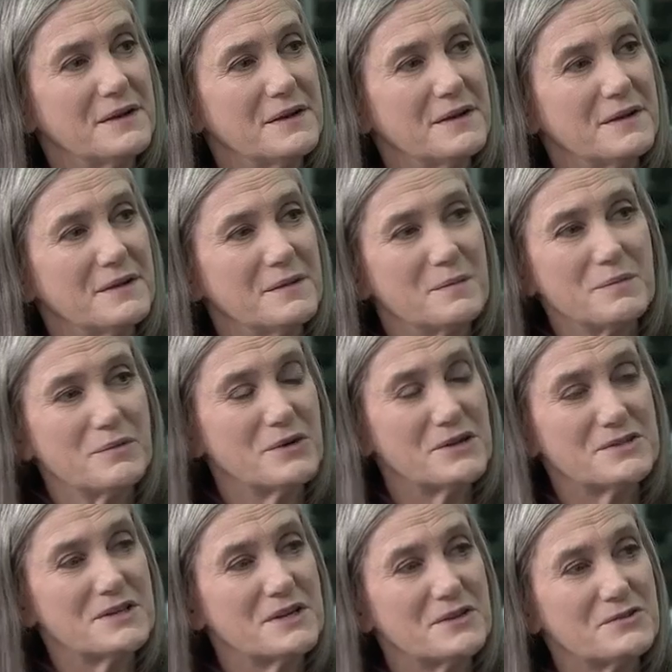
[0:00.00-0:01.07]
a
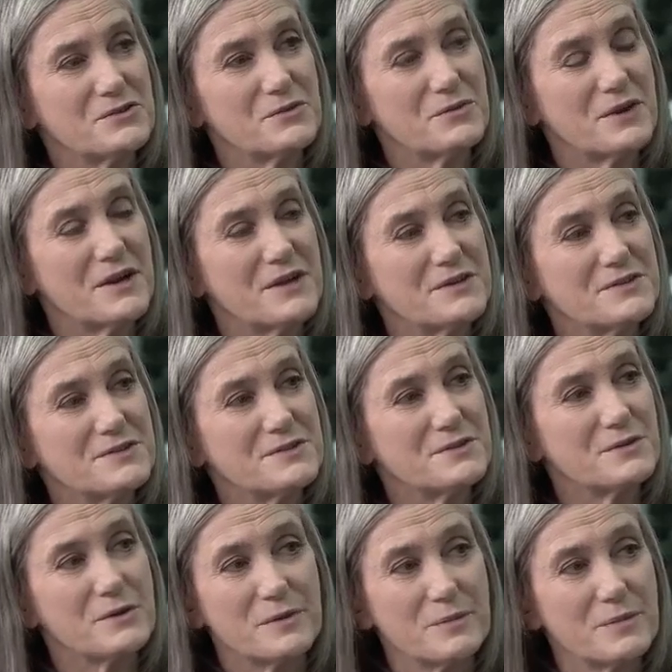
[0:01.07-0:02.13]
presidential race or a